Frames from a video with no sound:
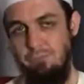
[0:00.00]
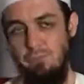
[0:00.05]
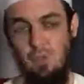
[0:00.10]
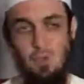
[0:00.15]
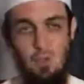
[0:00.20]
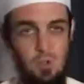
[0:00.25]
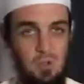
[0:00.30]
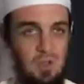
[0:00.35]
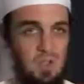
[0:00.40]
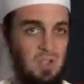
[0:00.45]

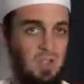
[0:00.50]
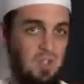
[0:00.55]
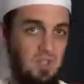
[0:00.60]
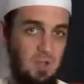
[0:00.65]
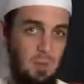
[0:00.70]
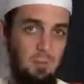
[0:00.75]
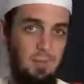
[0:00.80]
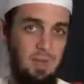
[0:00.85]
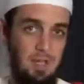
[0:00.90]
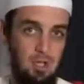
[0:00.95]
So this is
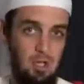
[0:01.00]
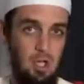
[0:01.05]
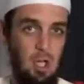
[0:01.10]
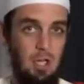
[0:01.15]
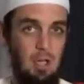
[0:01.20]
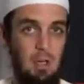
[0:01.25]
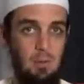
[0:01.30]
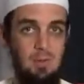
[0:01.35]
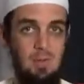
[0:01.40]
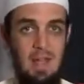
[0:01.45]
something,
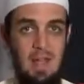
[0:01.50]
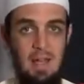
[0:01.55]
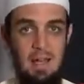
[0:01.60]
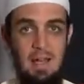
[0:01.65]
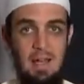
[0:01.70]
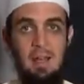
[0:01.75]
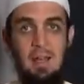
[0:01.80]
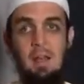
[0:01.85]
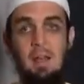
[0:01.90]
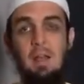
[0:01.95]
inshallah
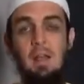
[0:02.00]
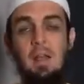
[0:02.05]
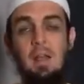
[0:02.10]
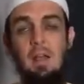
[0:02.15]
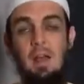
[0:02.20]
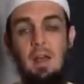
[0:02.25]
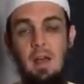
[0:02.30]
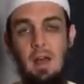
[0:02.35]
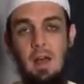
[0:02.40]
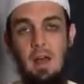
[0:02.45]

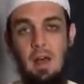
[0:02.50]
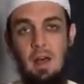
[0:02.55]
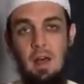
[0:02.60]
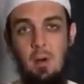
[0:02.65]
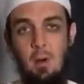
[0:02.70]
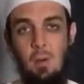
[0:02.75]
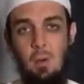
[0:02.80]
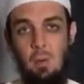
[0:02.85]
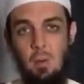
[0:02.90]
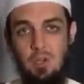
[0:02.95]

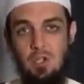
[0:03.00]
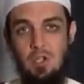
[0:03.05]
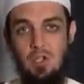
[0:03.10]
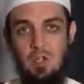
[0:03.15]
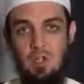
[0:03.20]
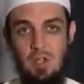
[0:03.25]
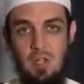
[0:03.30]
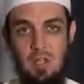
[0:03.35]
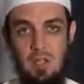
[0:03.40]
ta'ala, which is